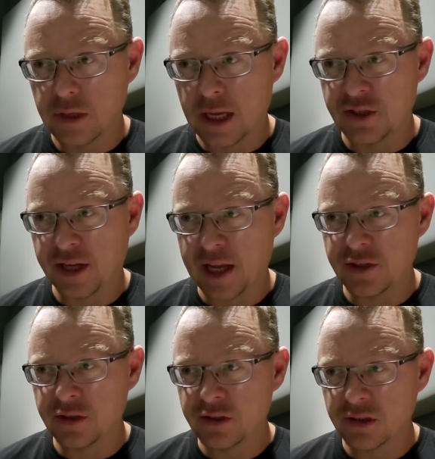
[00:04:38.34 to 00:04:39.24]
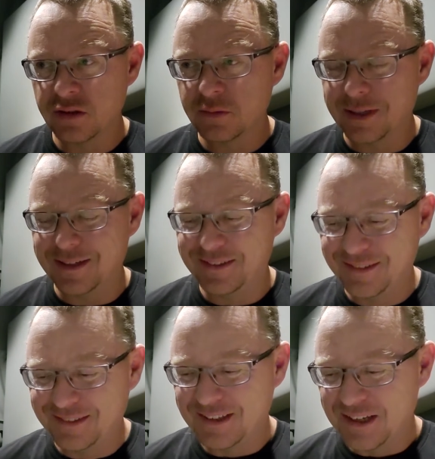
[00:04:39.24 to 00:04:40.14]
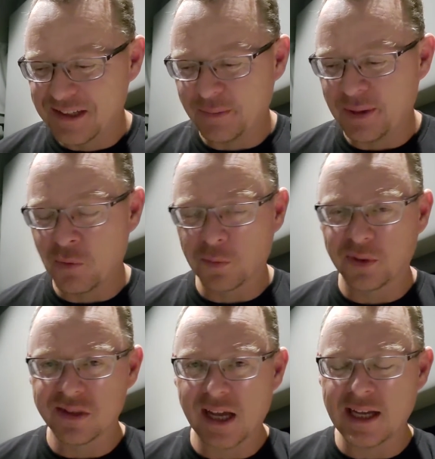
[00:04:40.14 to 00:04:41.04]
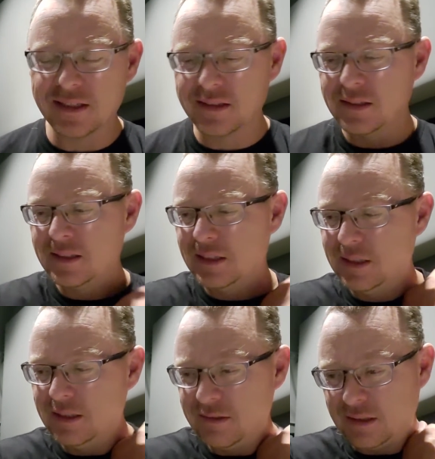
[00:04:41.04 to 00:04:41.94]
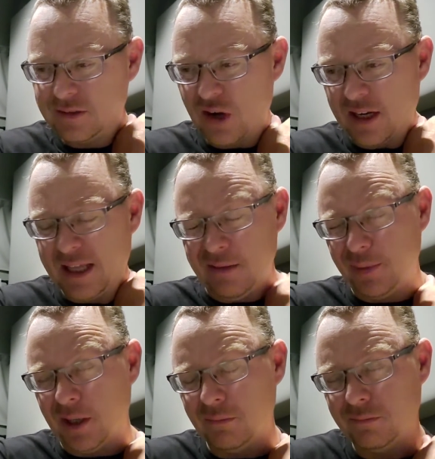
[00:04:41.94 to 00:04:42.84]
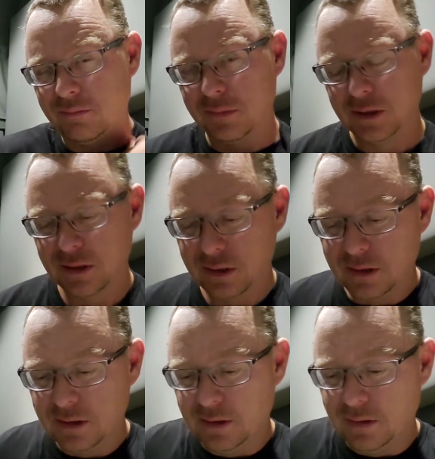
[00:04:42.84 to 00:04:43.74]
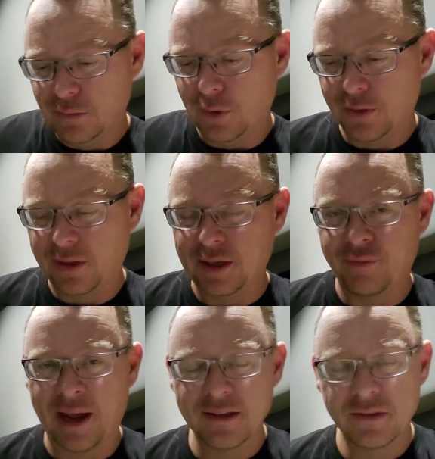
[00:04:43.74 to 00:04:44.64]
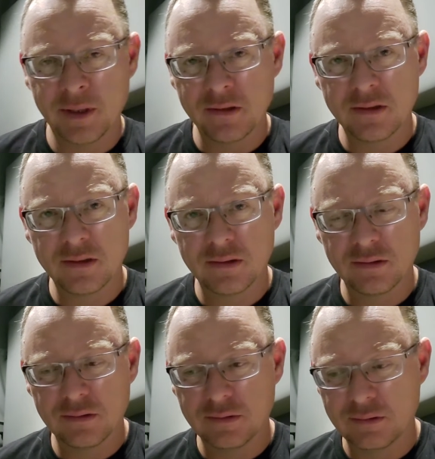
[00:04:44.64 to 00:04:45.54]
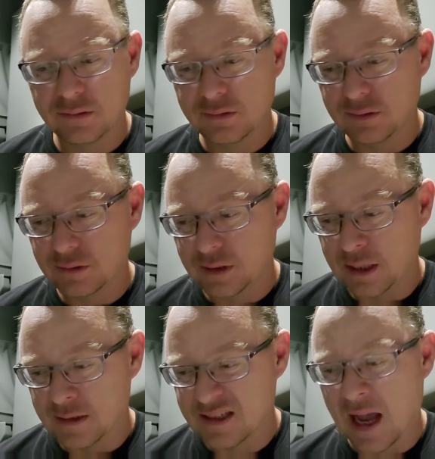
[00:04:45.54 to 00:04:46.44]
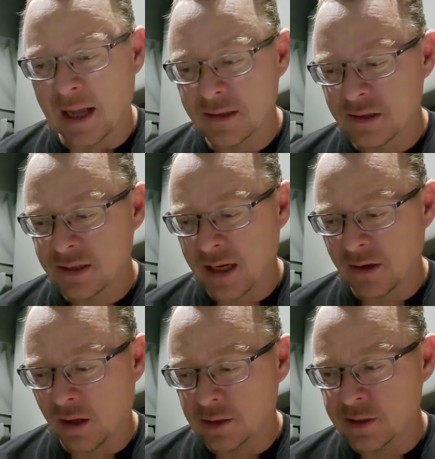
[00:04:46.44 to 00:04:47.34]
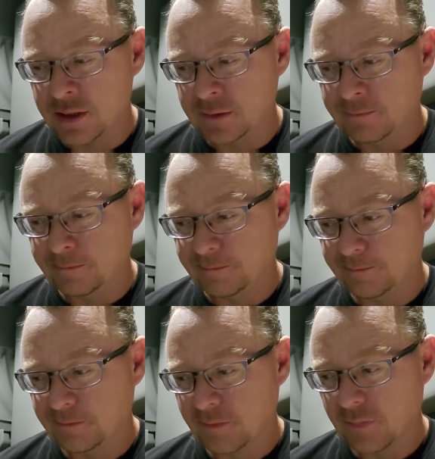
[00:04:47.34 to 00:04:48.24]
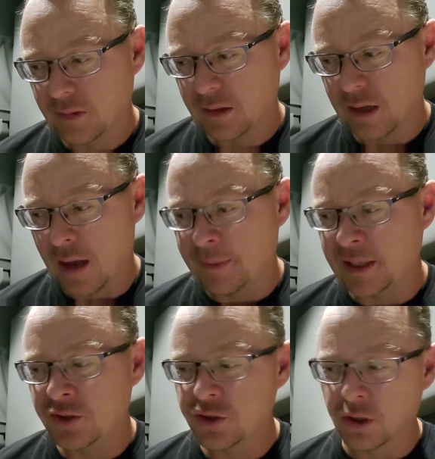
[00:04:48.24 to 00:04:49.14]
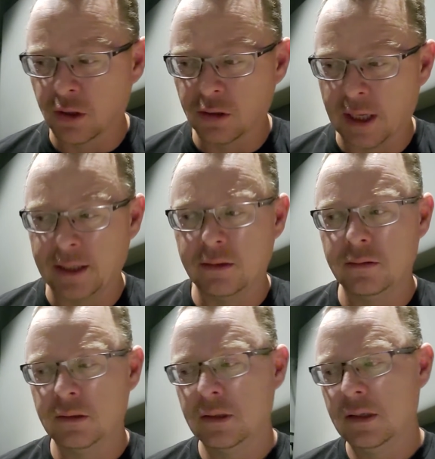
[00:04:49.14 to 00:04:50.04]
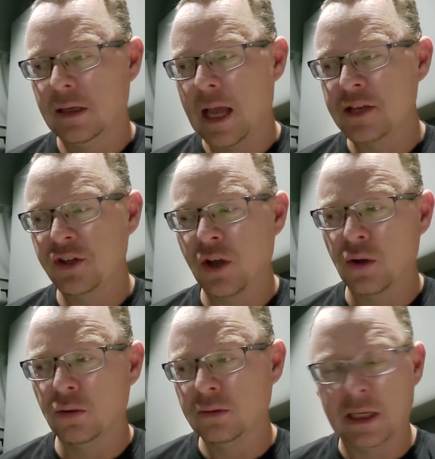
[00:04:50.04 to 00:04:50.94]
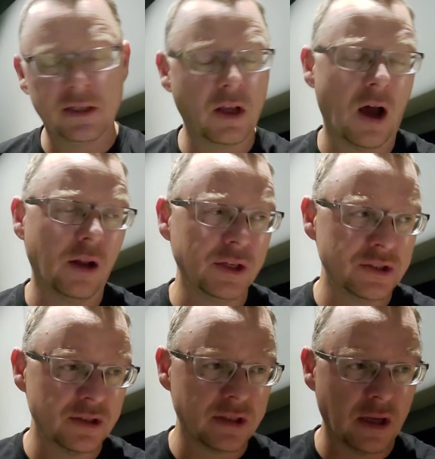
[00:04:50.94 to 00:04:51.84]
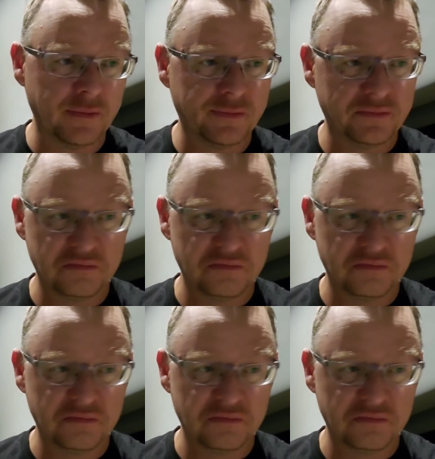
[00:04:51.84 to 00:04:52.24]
education system to be more precise, to try to keep up with the advancements in science and technology? I mean, sure, like, as you go into college and stuff,